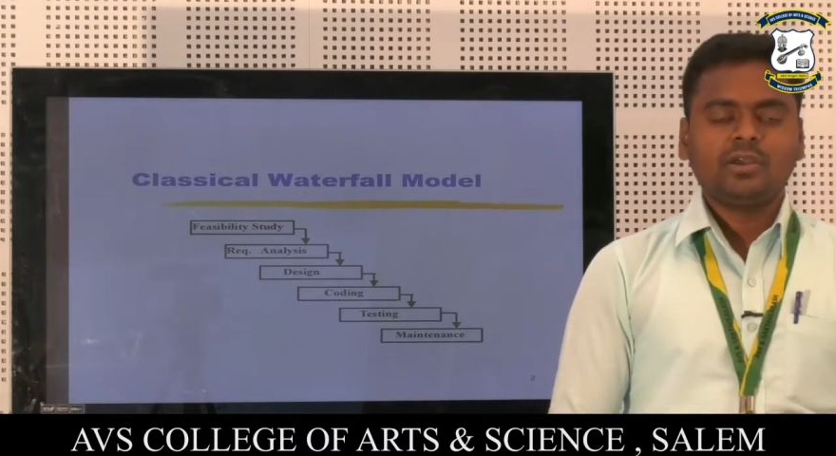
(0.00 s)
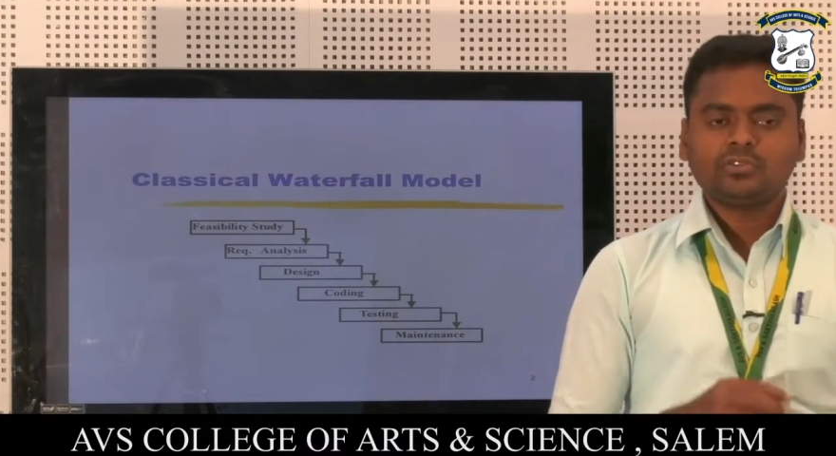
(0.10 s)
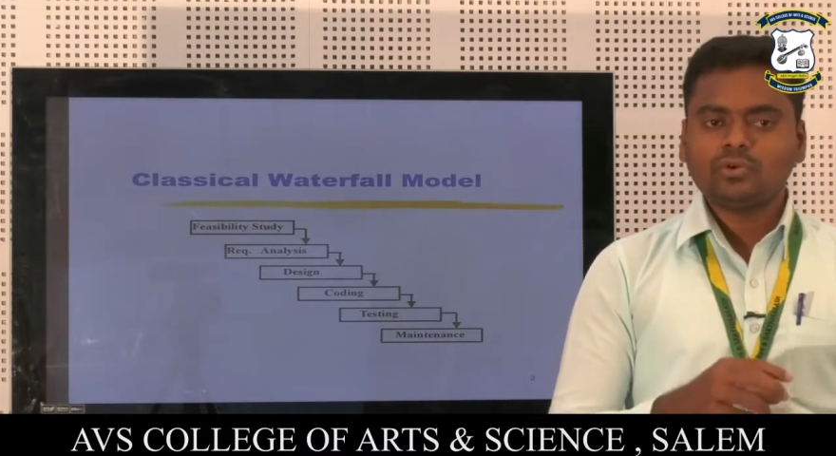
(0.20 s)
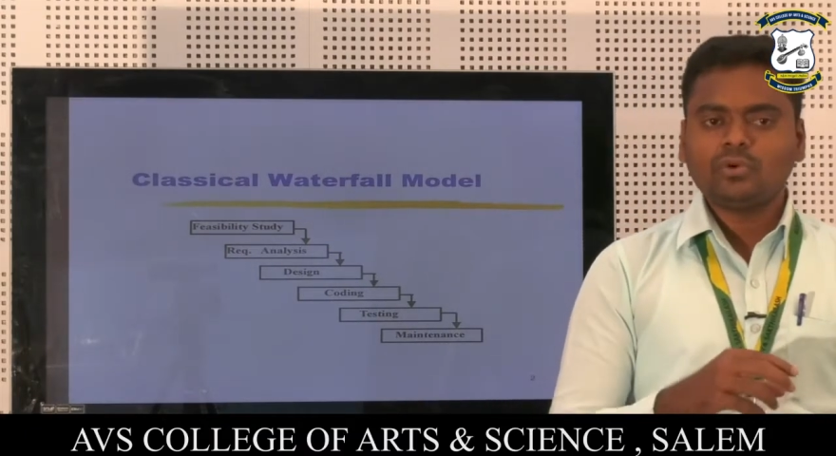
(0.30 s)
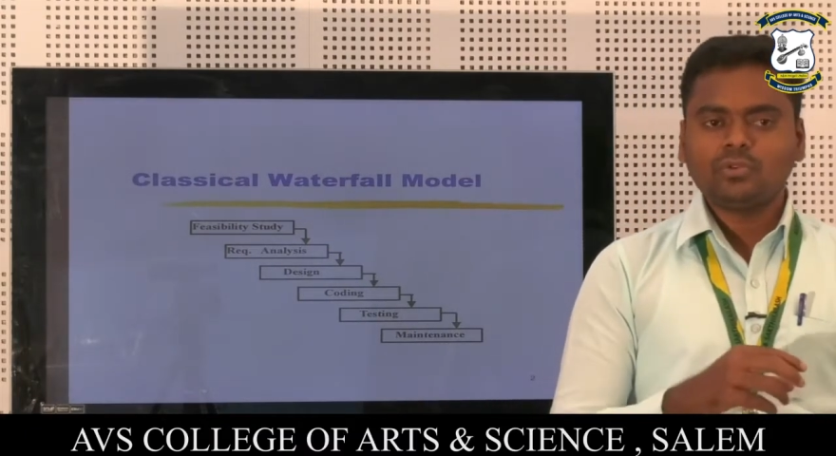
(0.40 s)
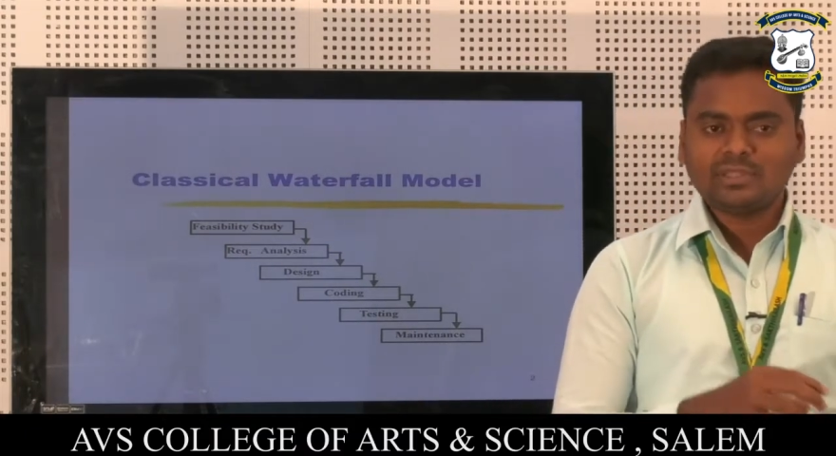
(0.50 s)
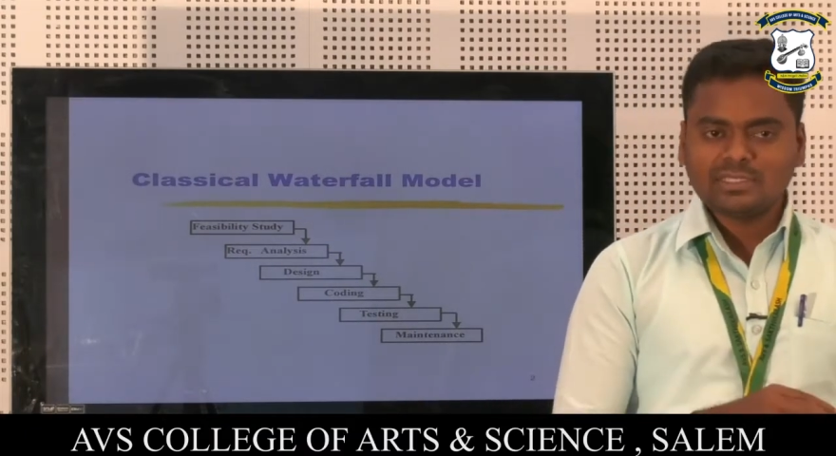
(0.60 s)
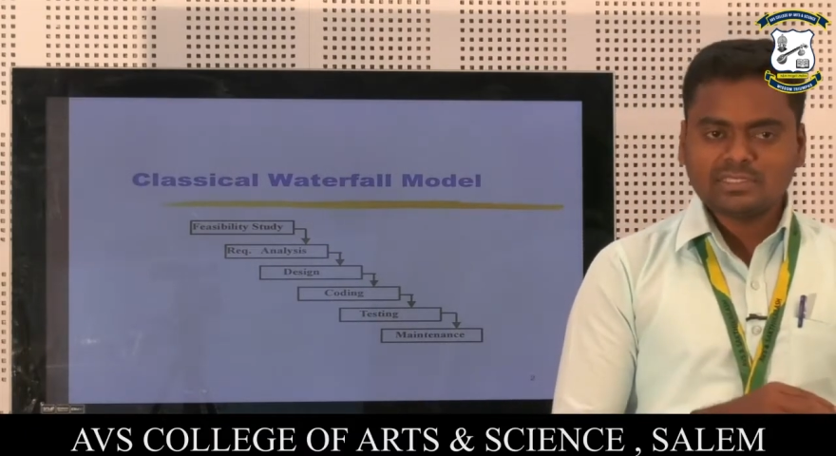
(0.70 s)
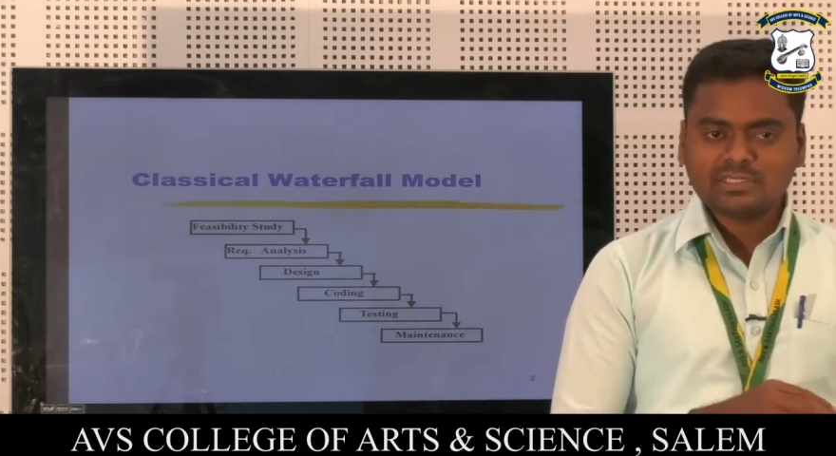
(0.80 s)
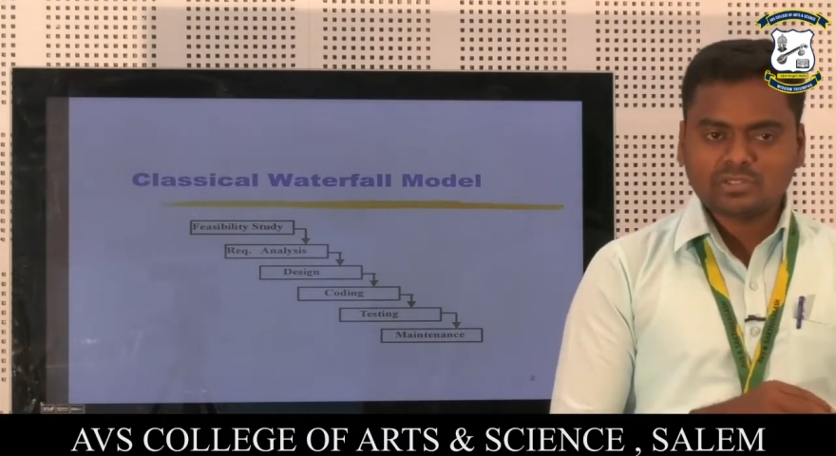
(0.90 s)
So
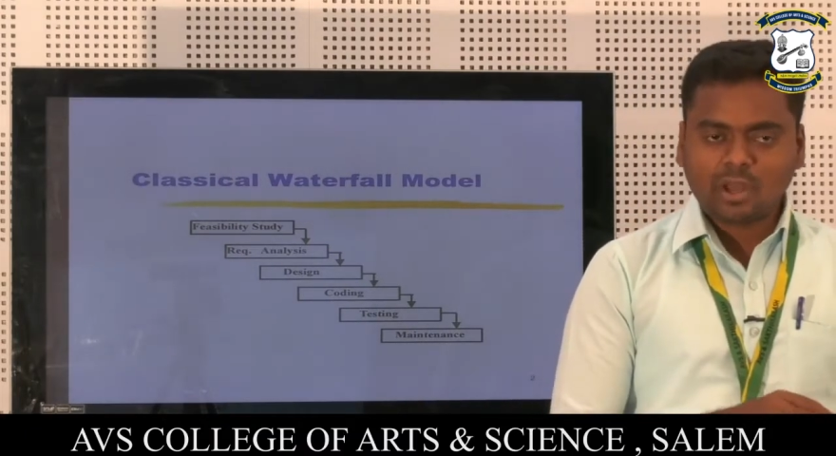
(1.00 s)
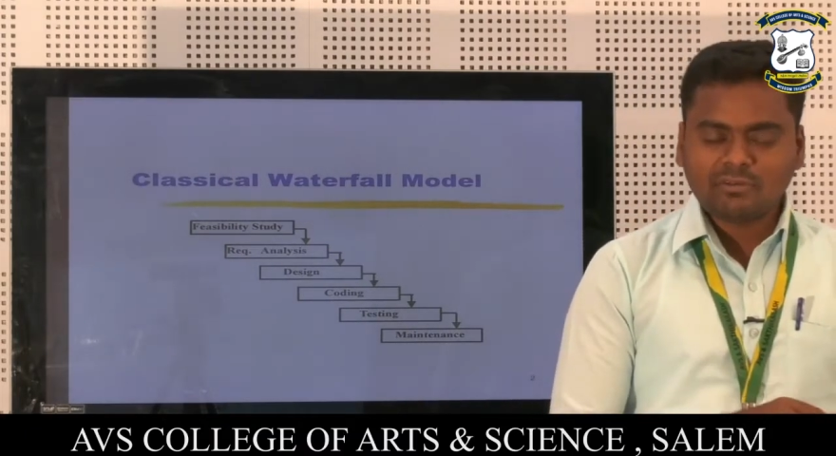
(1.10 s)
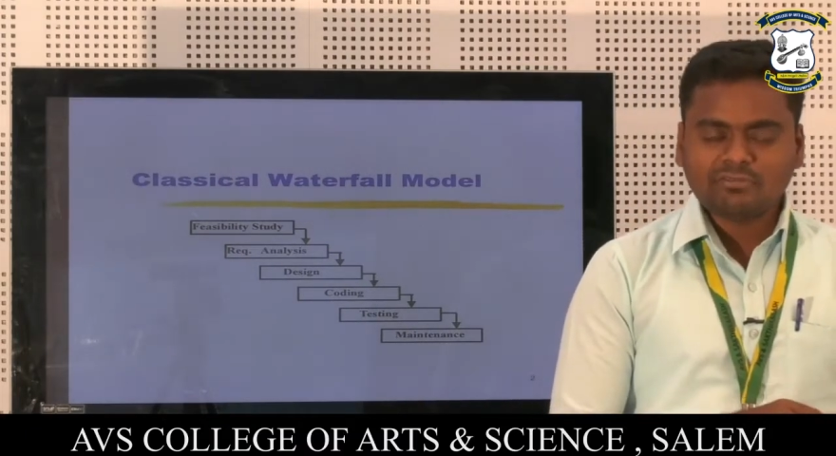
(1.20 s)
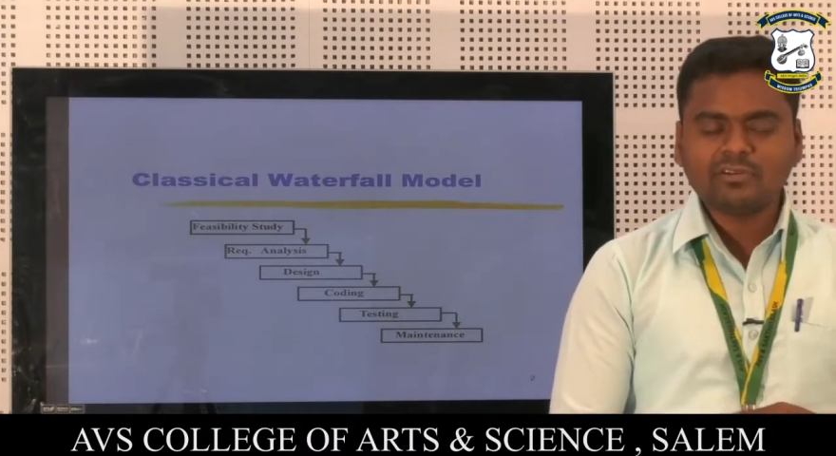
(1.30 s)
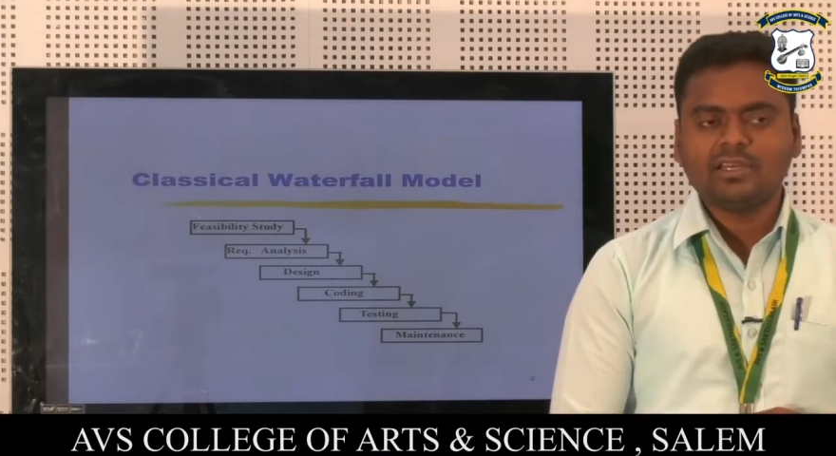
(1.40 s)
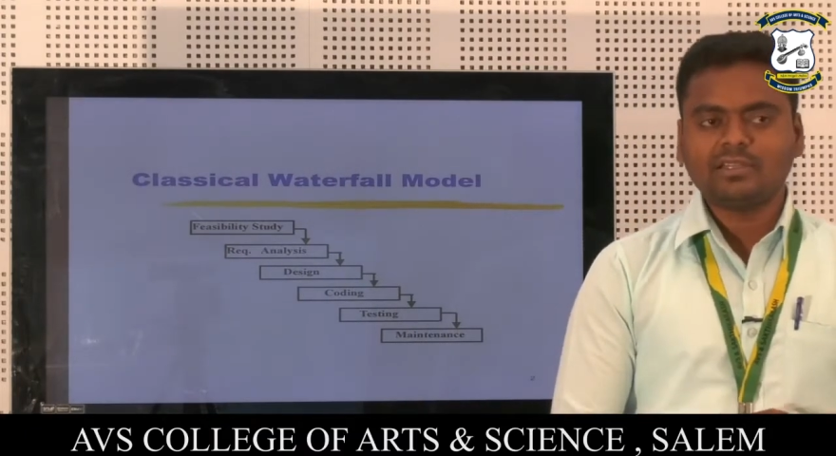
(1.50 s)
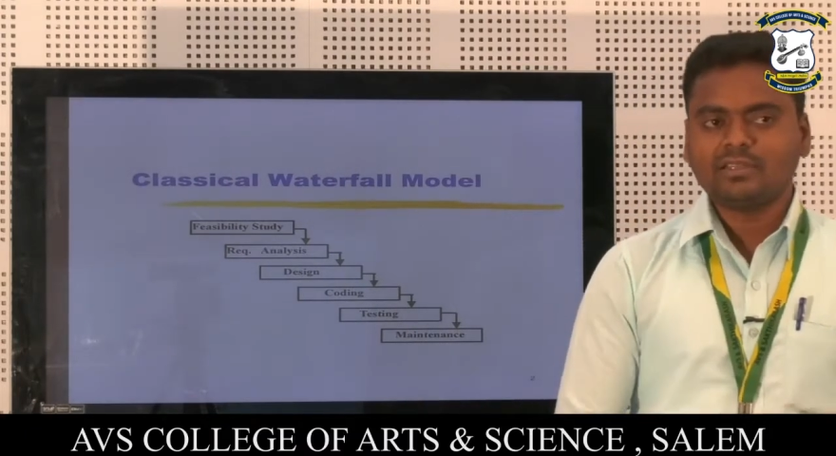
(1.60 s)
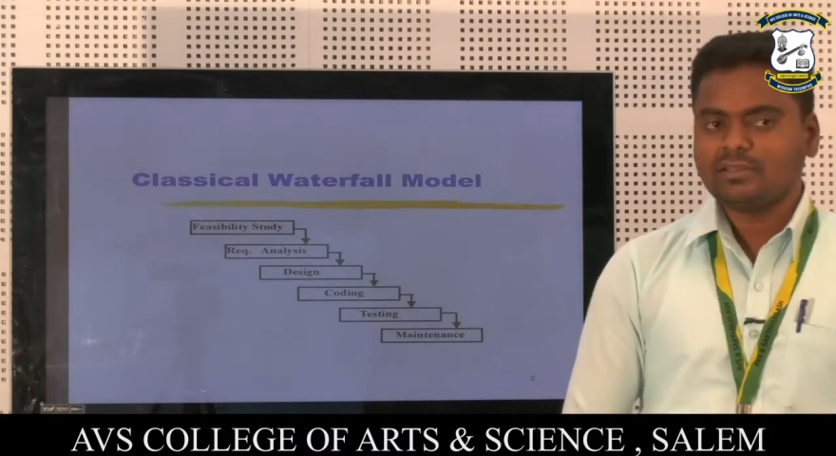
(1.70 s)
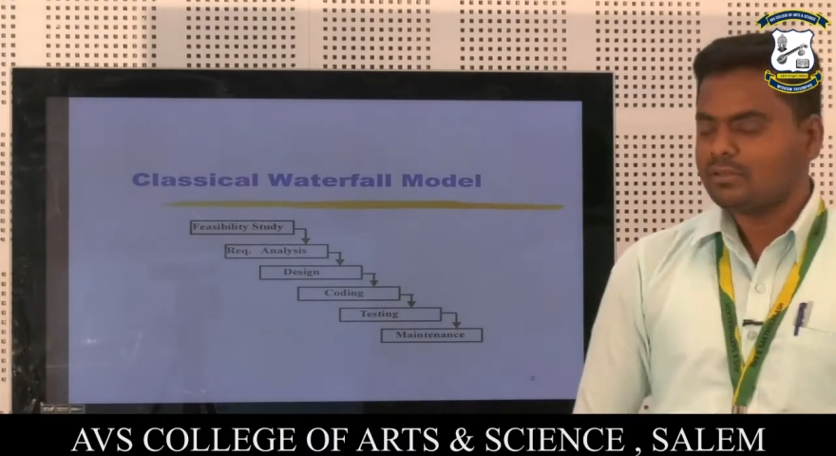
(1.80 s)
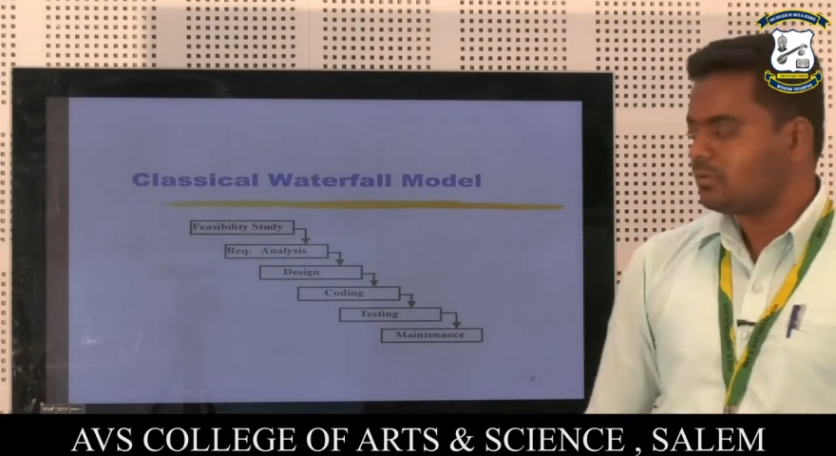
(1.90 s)
this software,
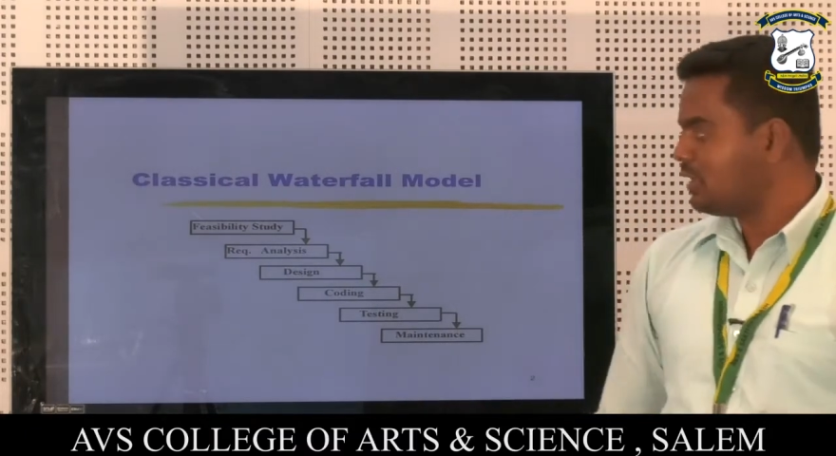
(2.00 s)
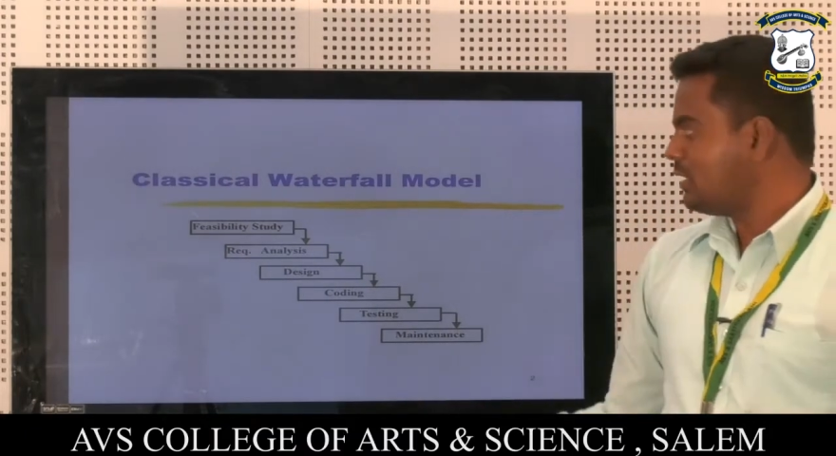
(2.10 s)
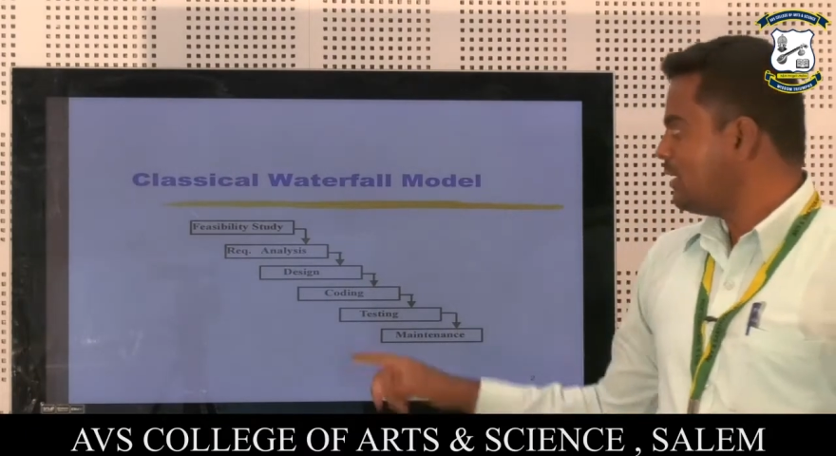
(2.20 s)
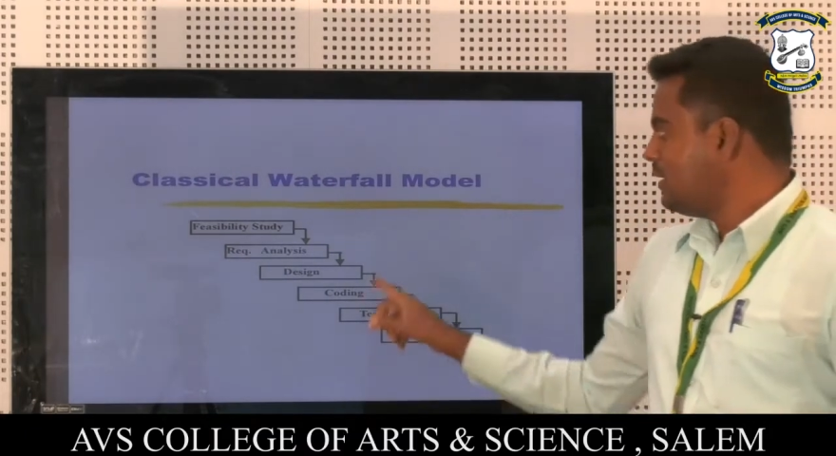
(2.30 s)
okay,